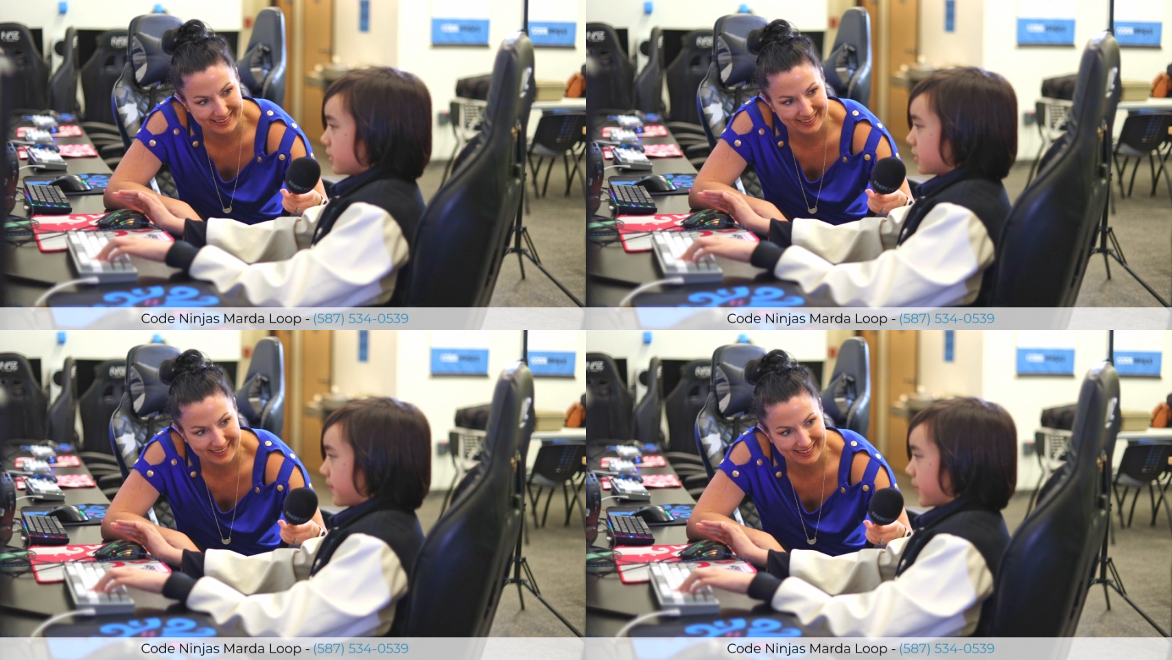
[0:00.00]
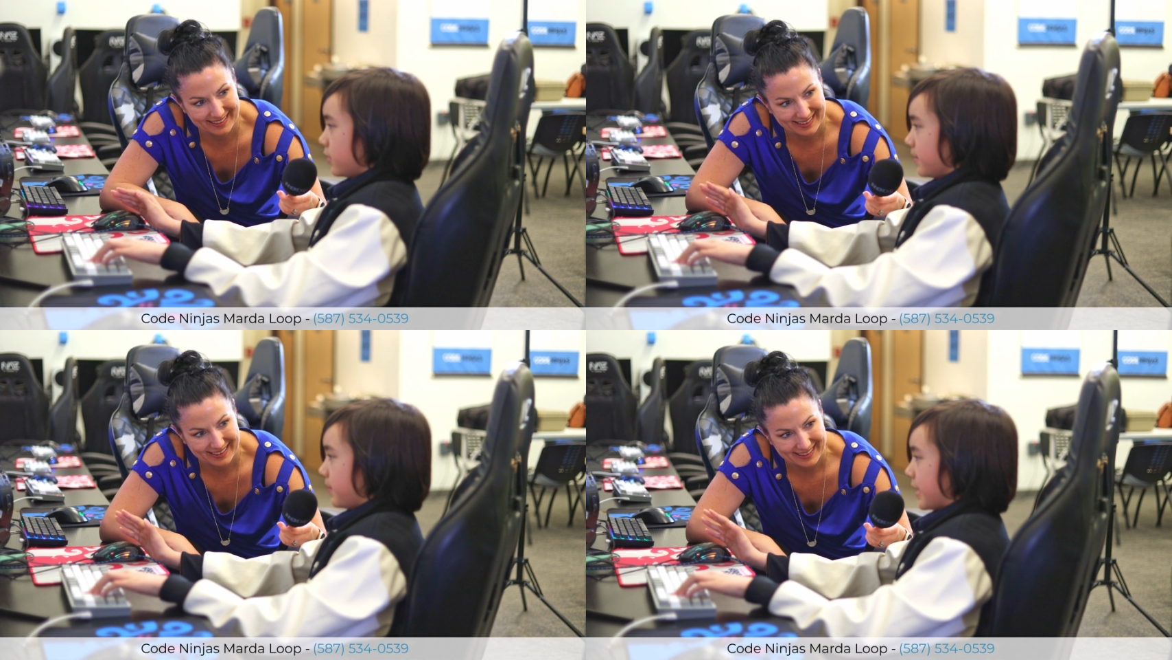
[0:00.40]
Speaker 1: So I'm
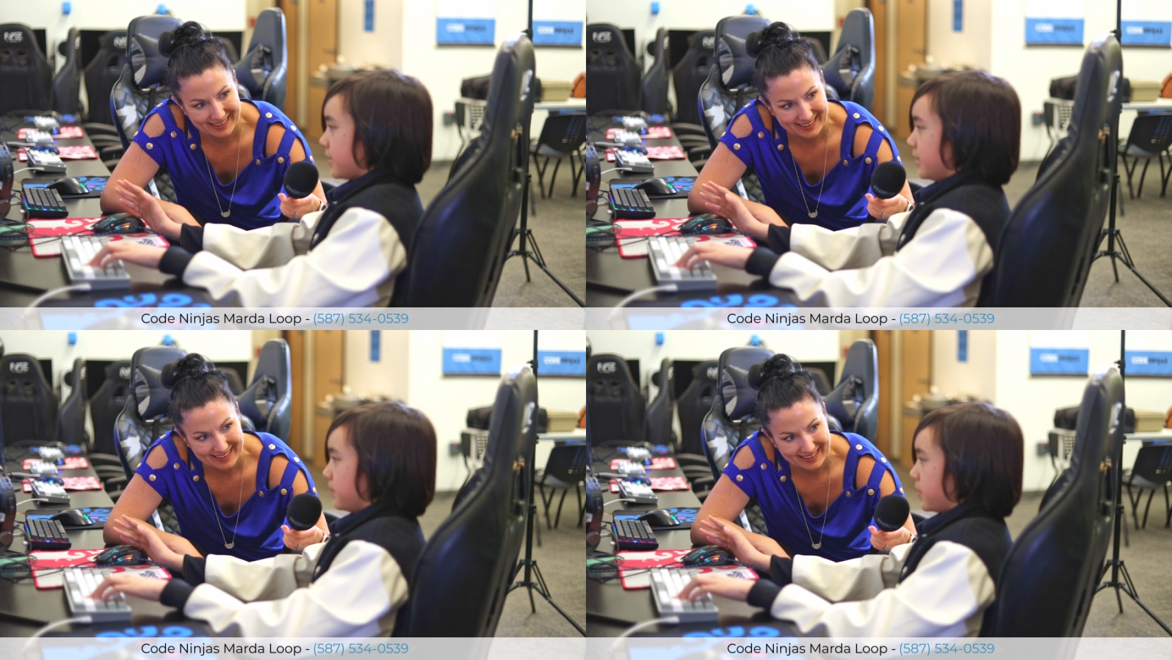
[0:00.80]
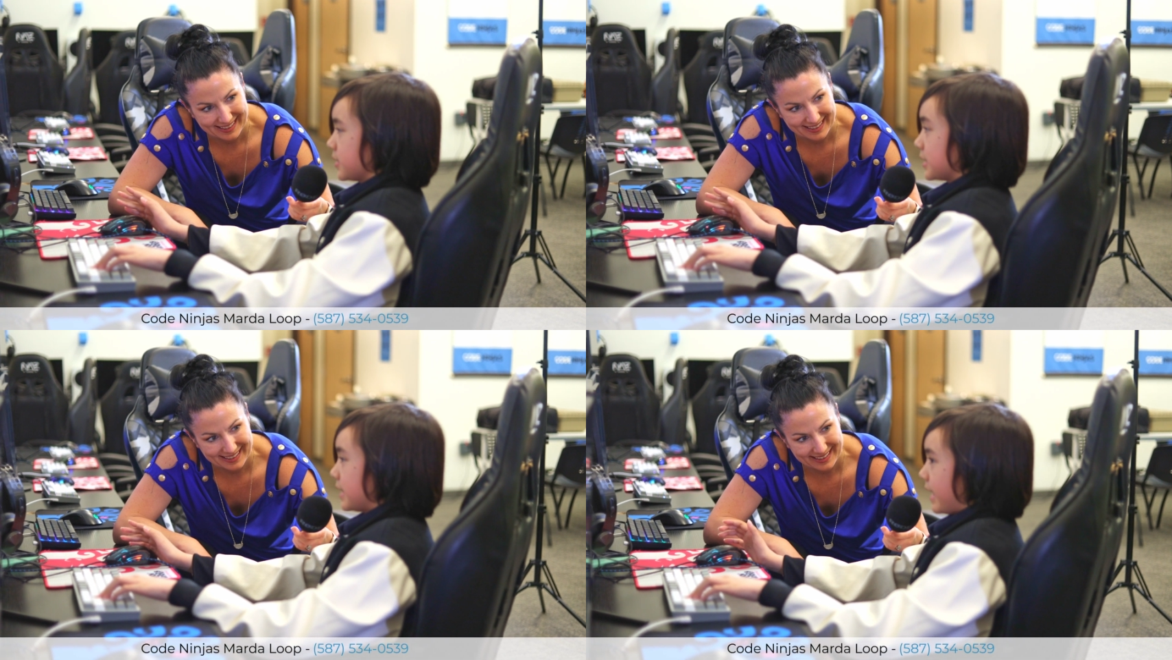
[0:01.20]
going back to in
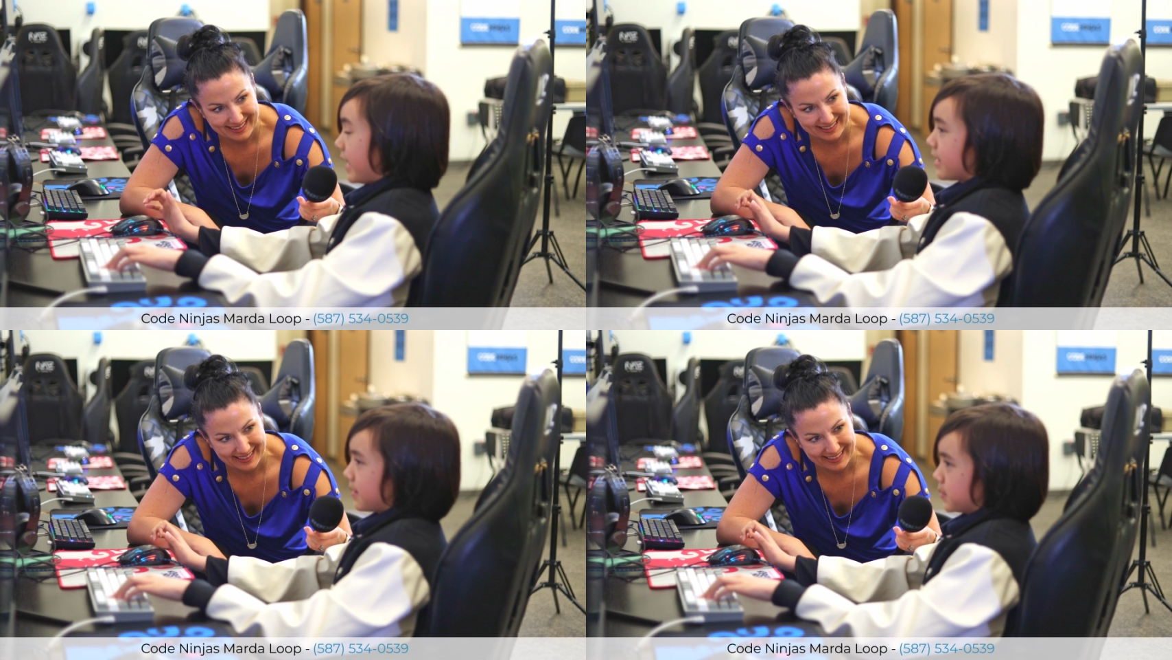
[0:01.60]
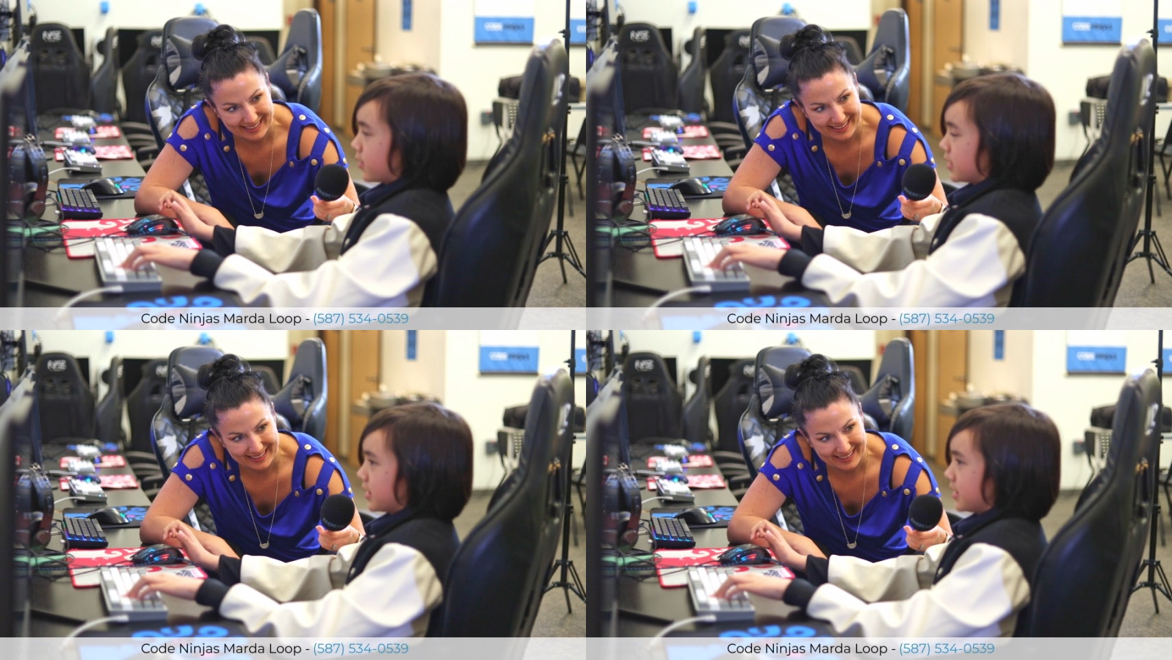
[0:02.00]
person and I'm
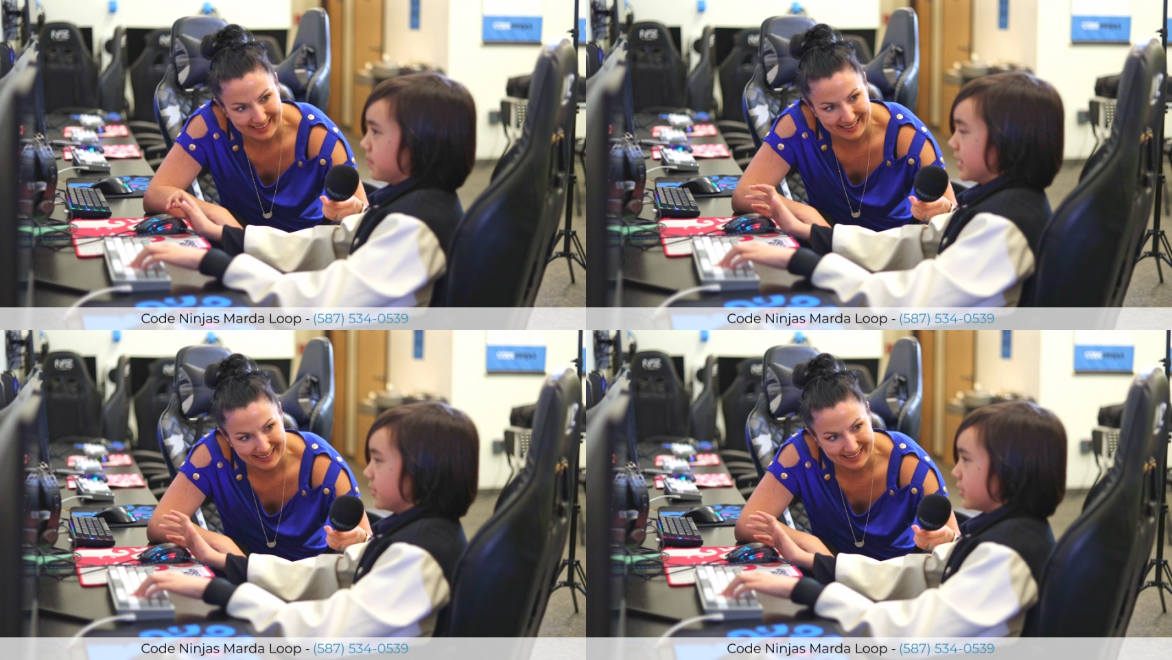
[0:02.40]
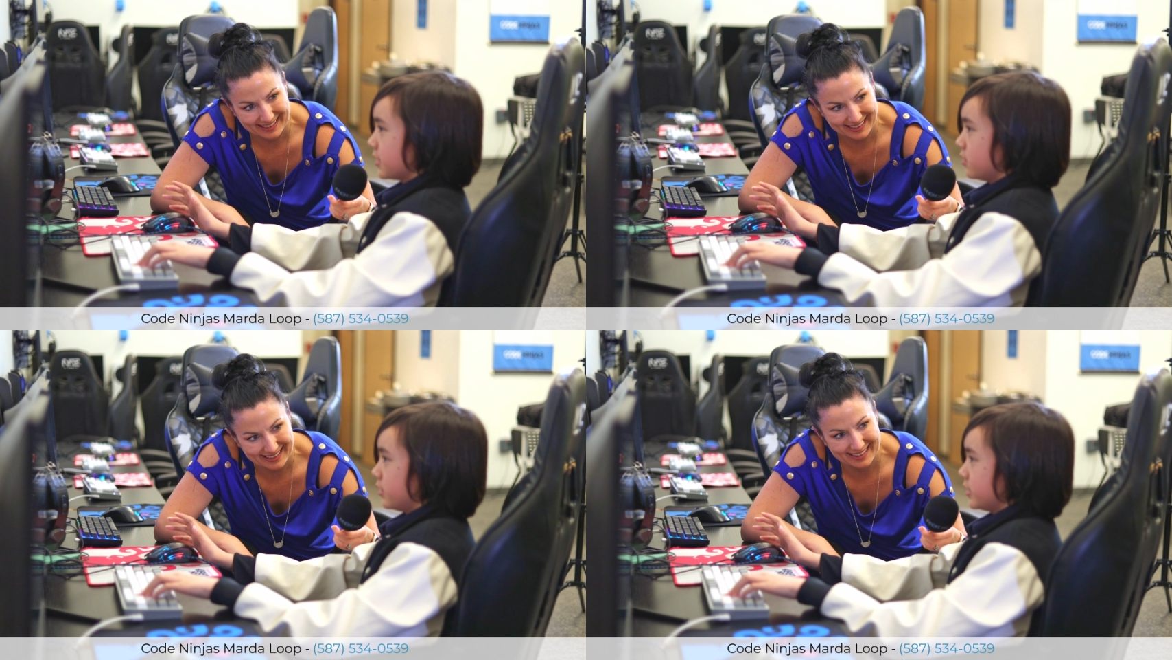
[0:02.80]
switching to middle
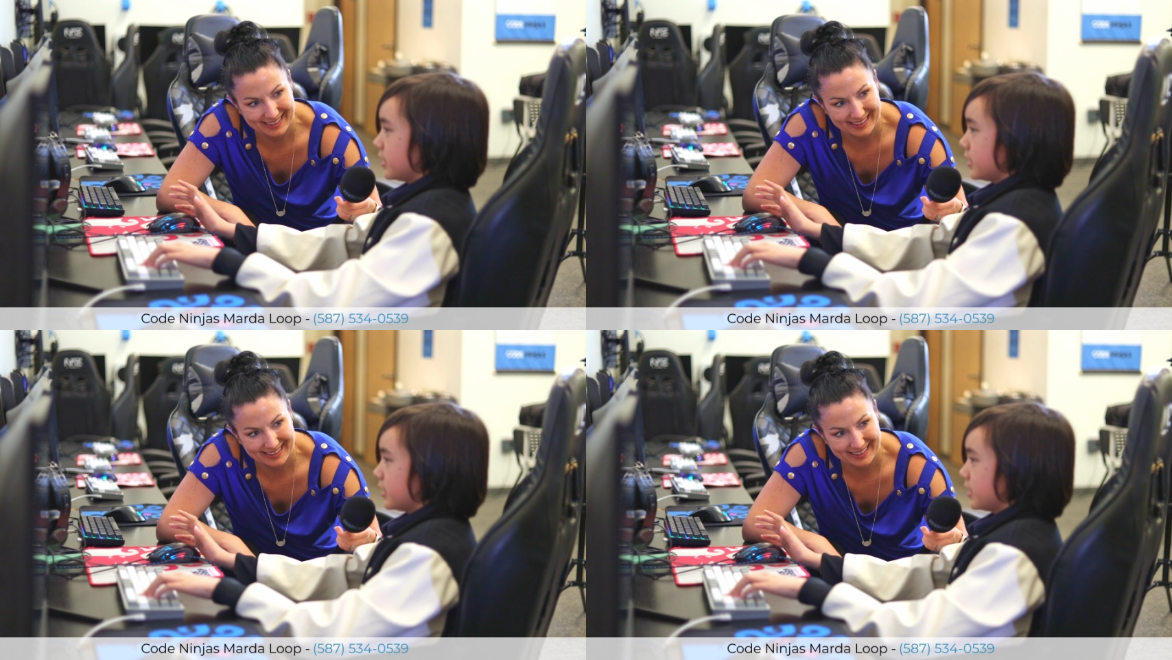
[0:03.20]
school,